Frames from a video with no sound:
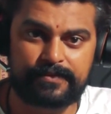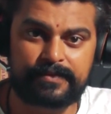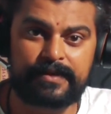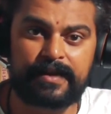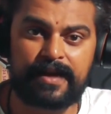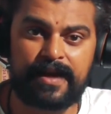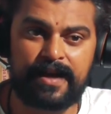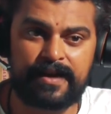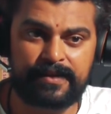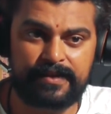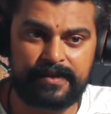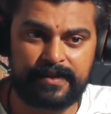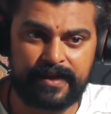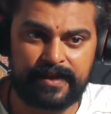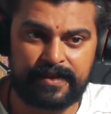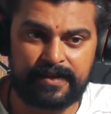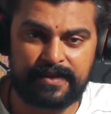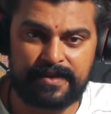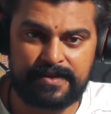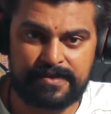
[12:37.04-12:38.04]
They rarely
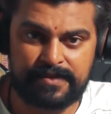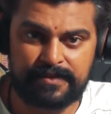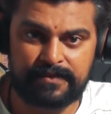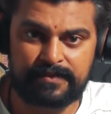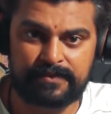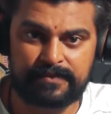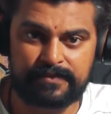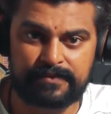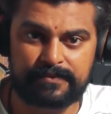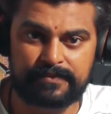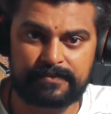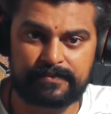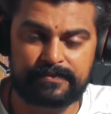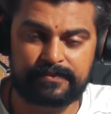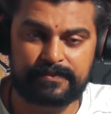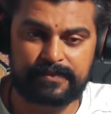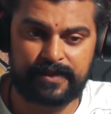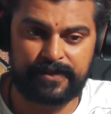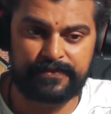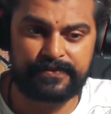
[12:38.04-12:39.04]
can listen
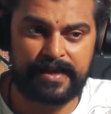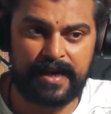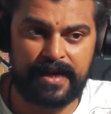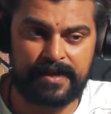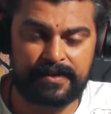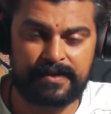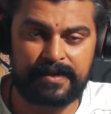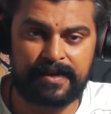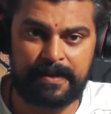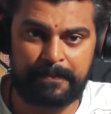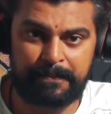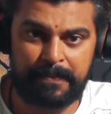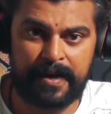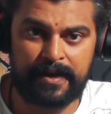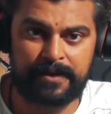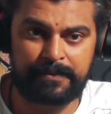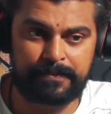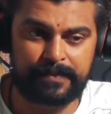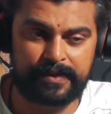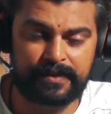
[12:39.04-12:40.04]
if they are in an
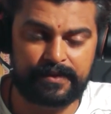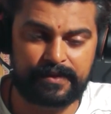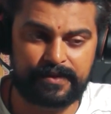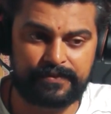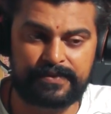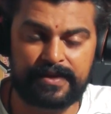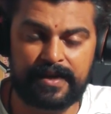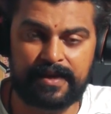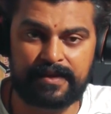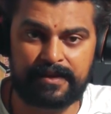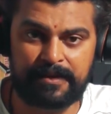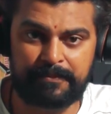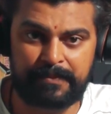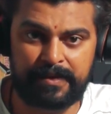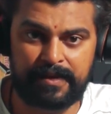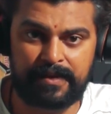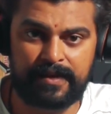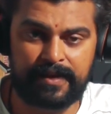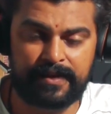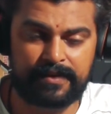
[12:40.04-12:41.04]
apartment, if they are in a
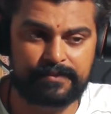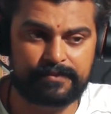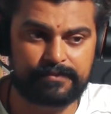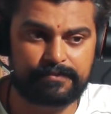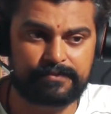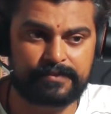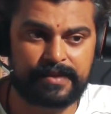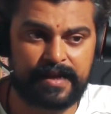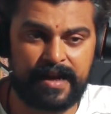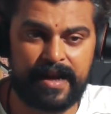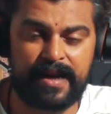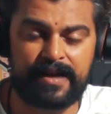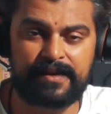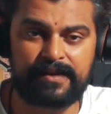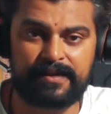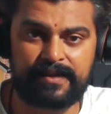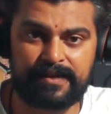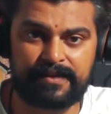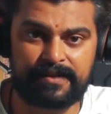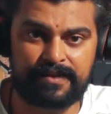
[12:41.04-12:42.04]
building. They
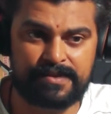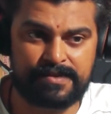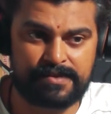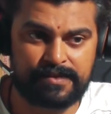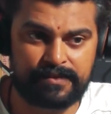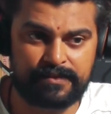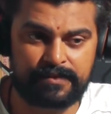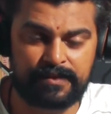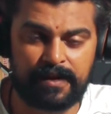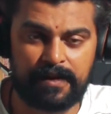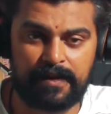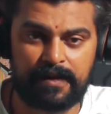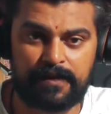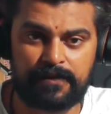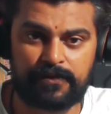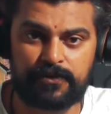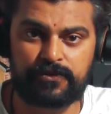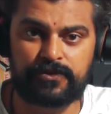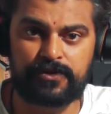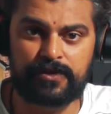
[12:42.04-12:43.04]
rarely can listen
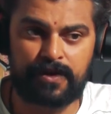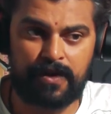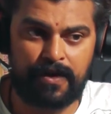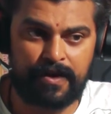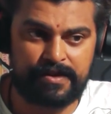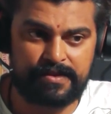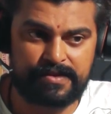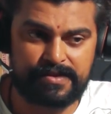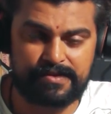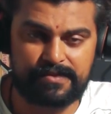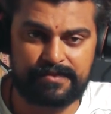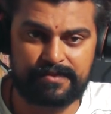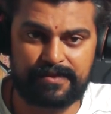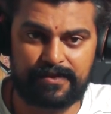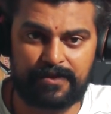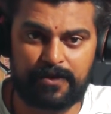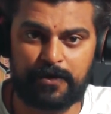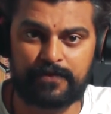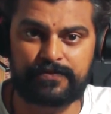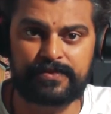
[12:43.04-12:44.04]
to the noise
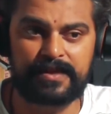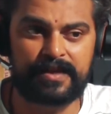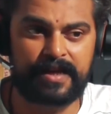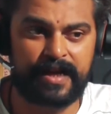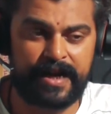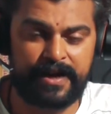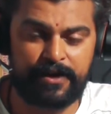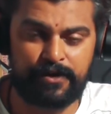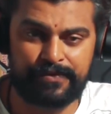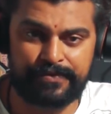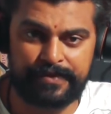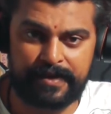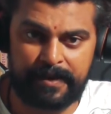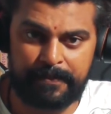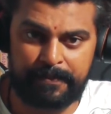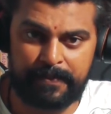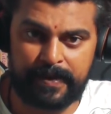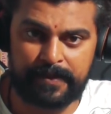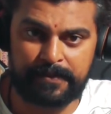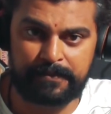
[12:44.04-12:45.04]
of the gate of their
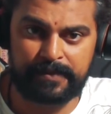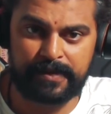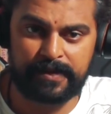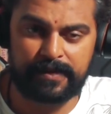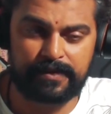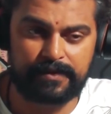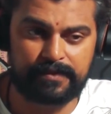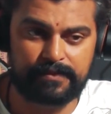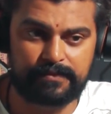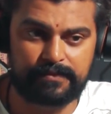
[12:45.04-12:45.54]
apartment.